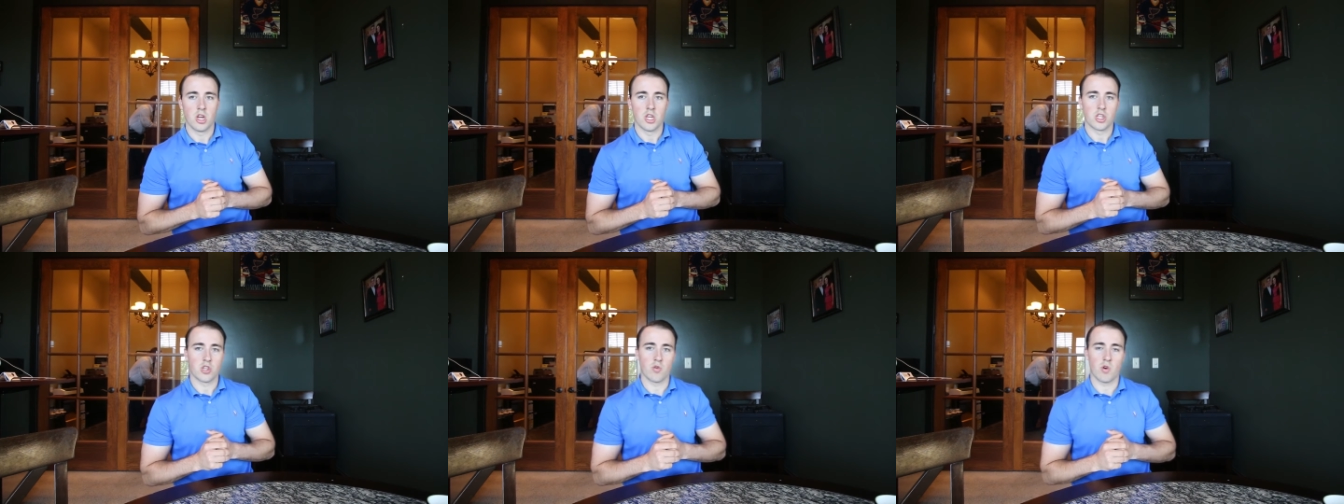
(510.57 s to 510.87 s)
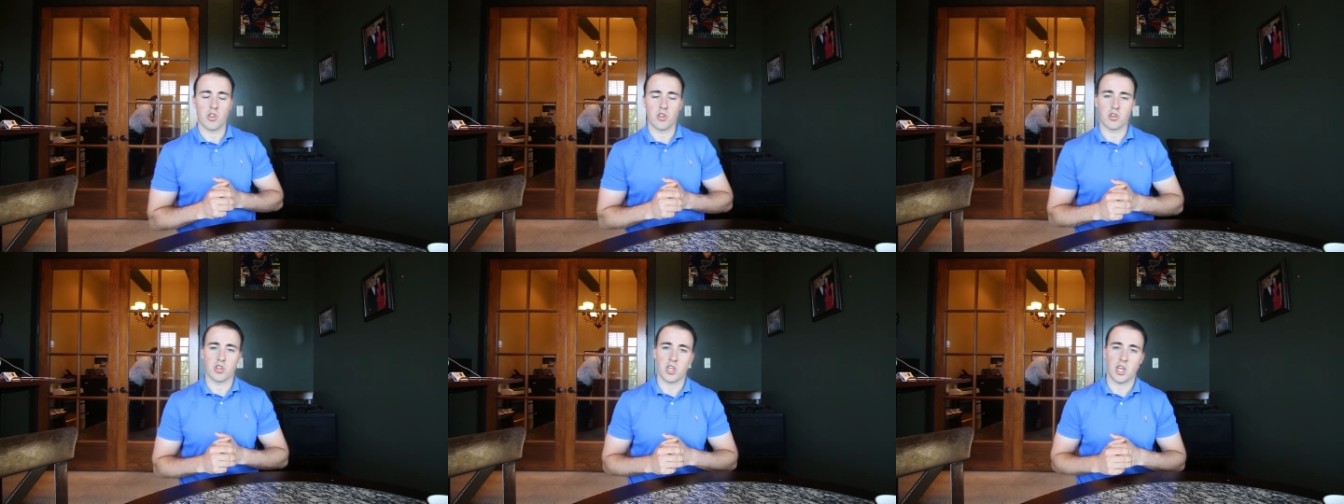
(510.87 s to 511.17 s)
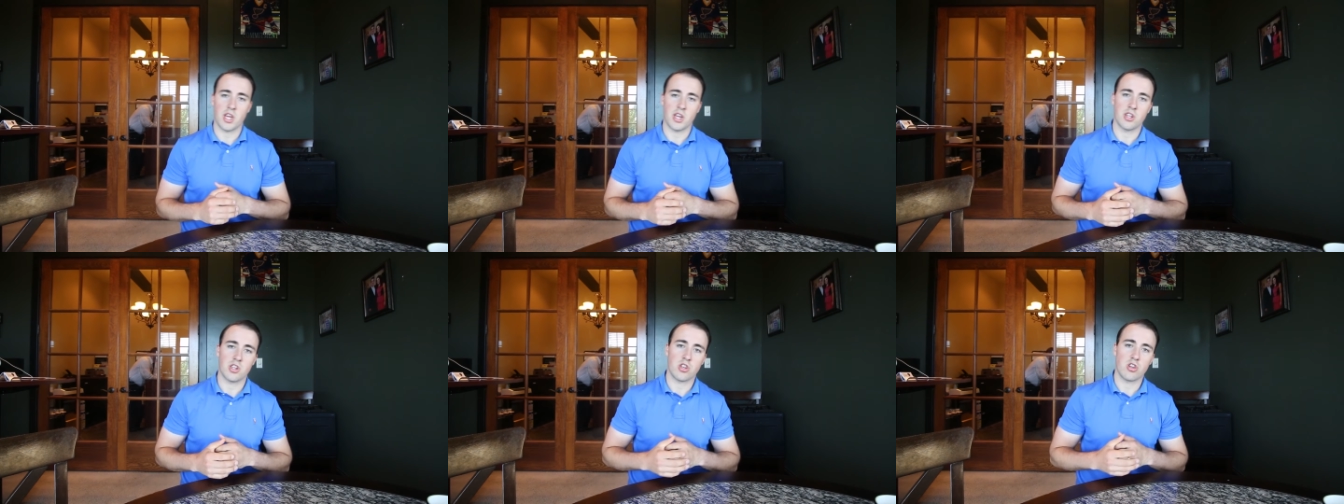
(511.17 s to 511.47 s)
So what they're
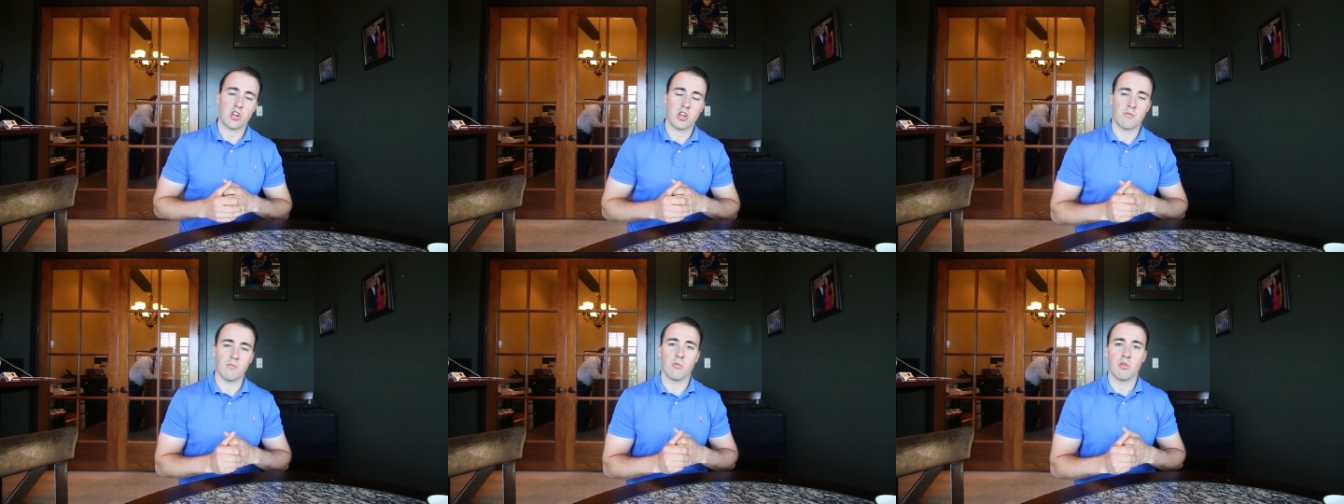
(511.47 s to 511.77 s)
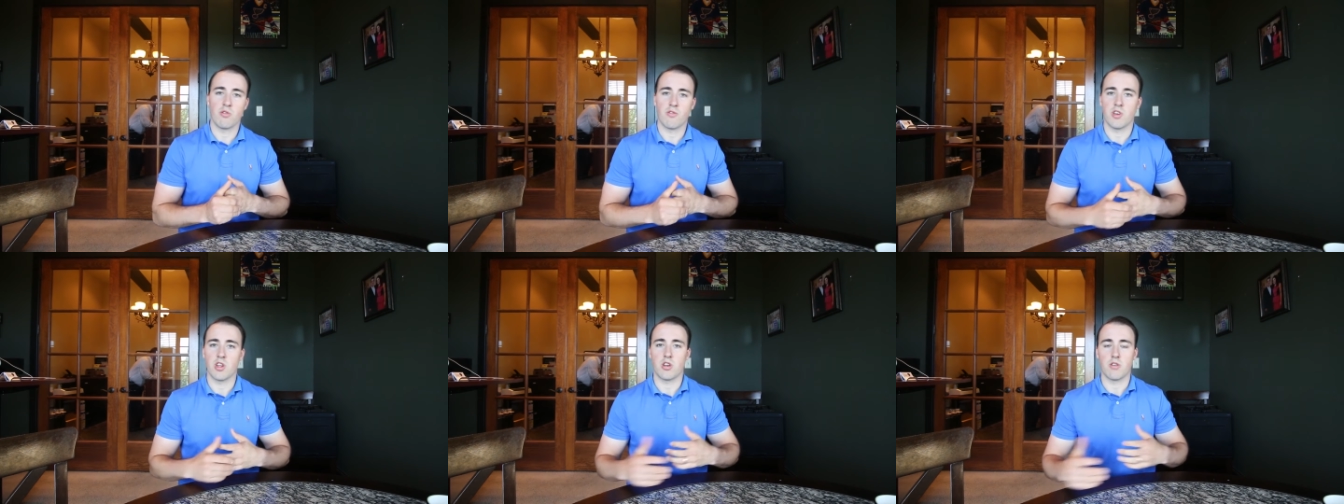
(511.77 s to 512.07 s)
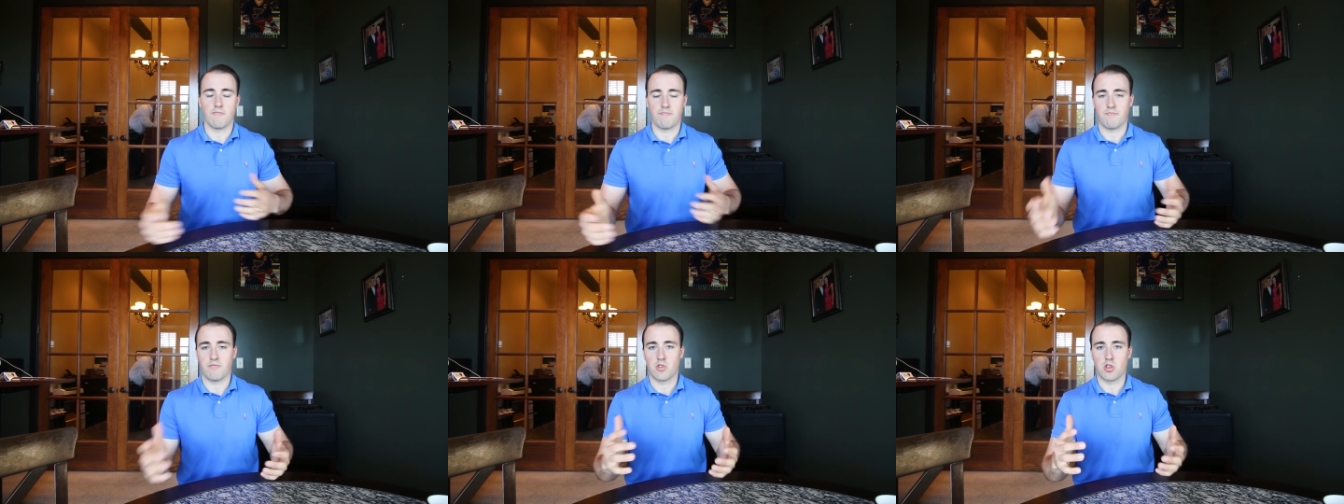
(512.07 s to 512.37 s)
saying is you can move it
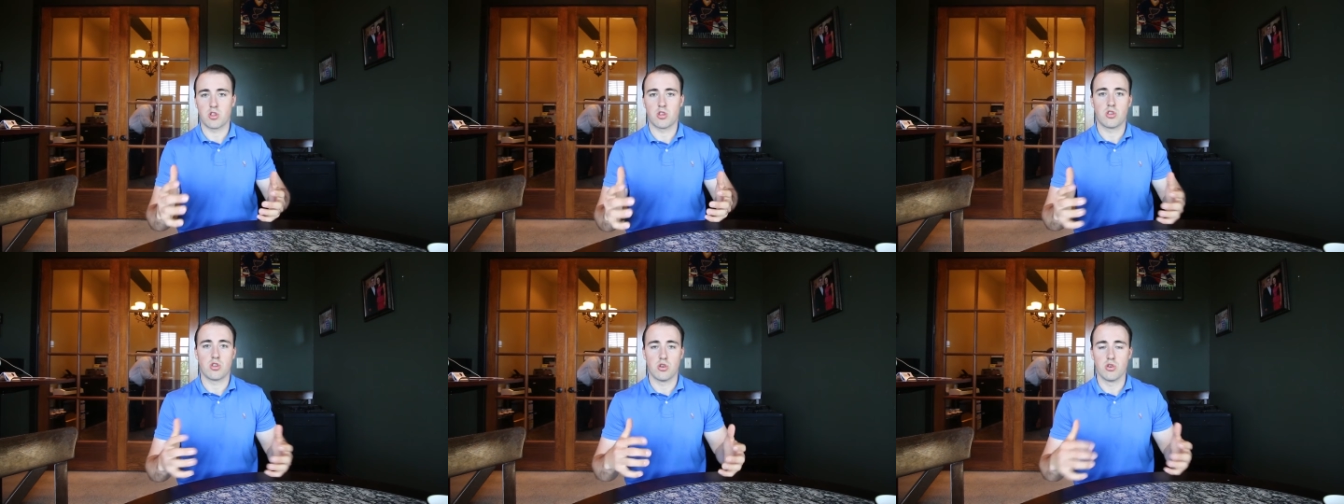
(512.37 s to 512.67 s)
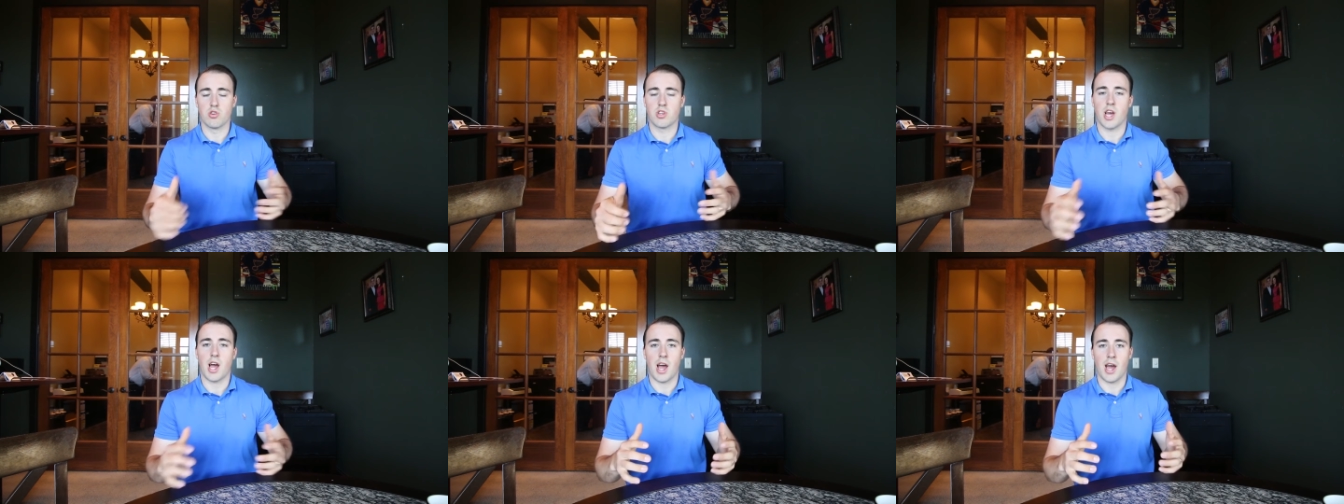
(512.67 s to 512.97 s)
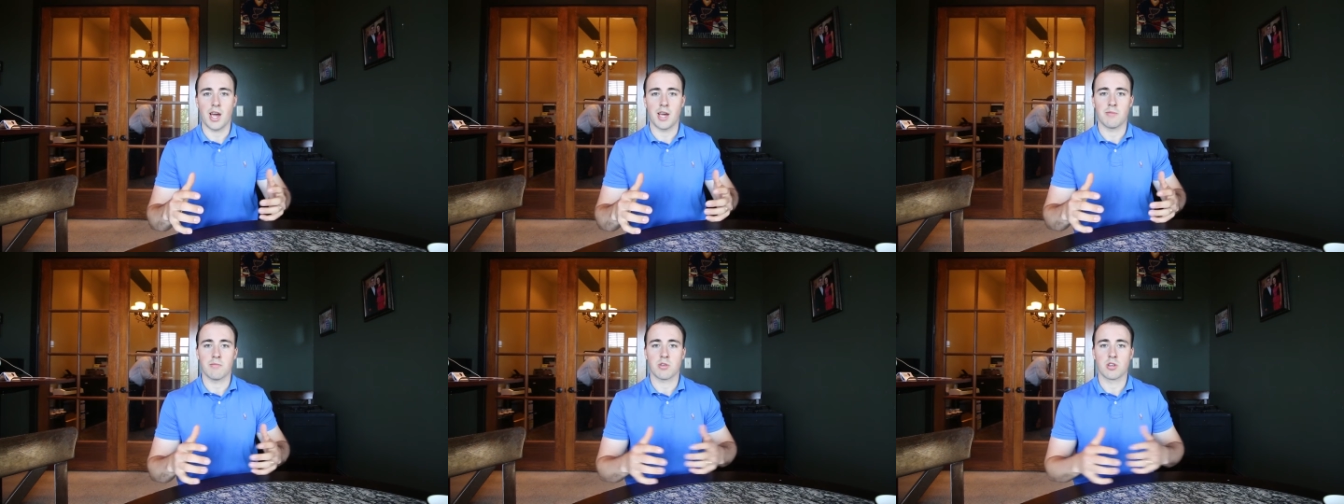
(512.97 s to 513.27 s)
two
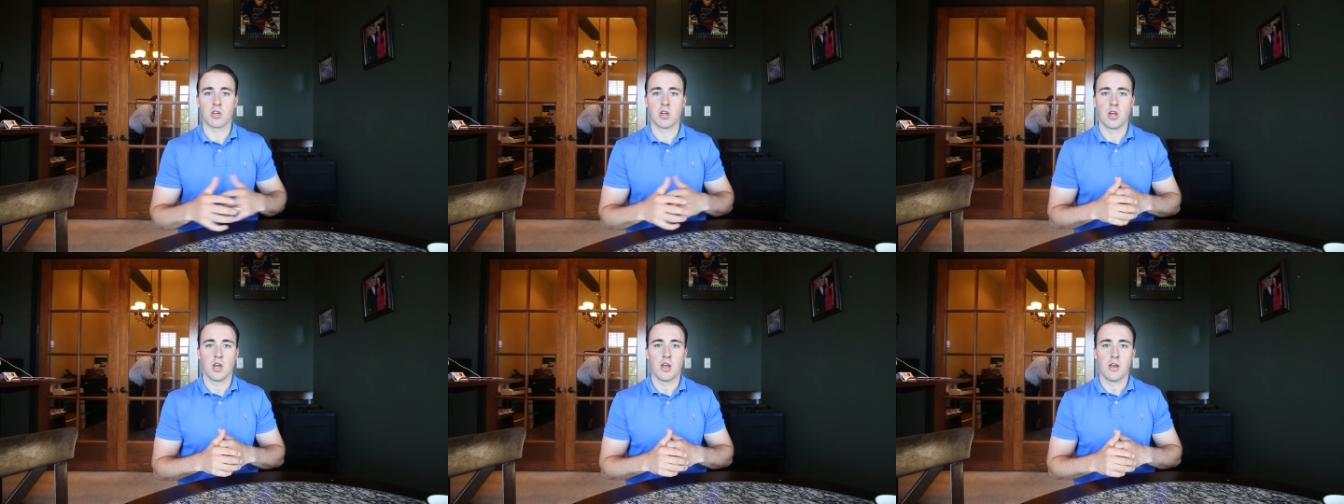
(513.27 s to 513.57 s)
times,